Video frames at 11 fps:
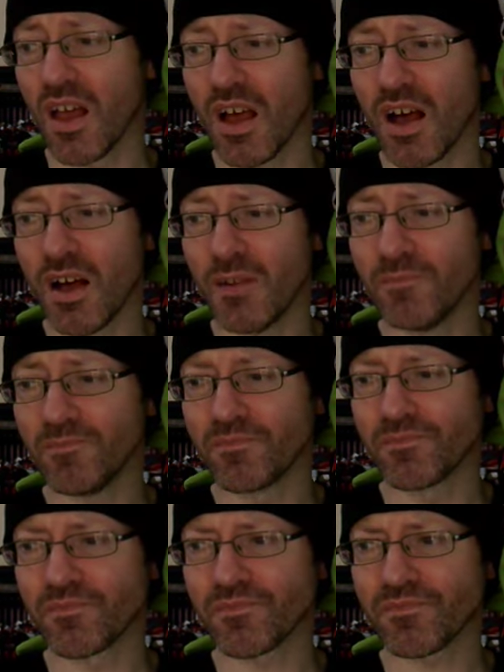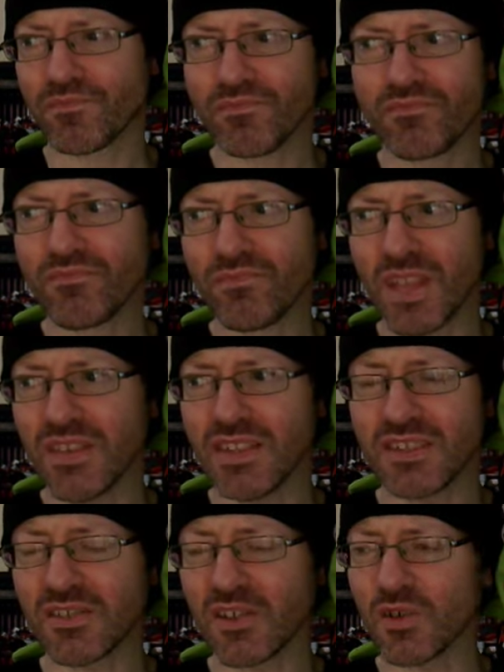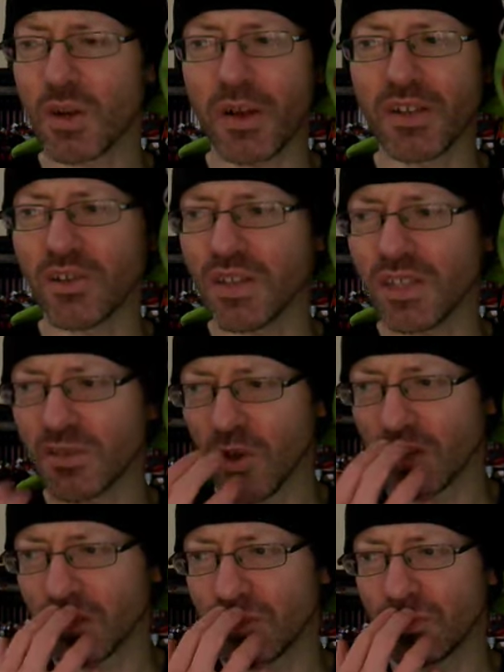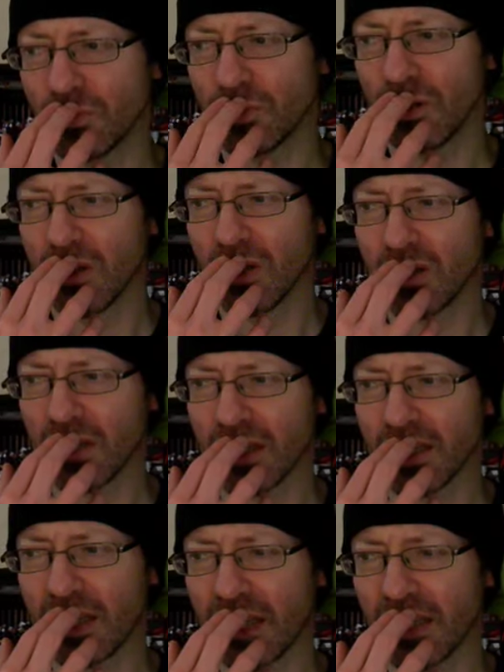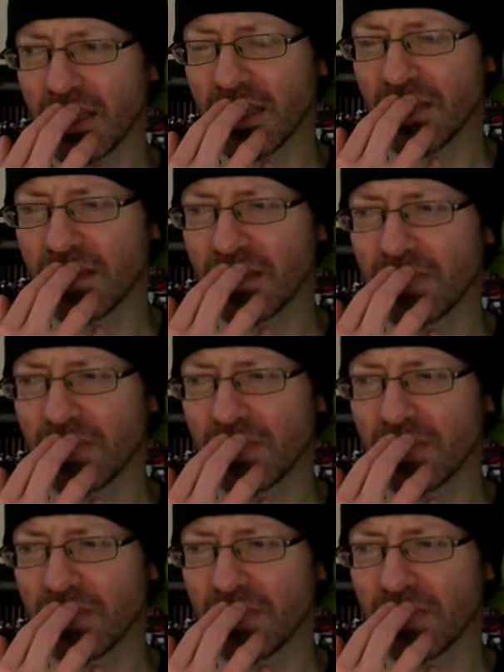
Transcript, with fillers: And they just got caught up. I know they tried to do like a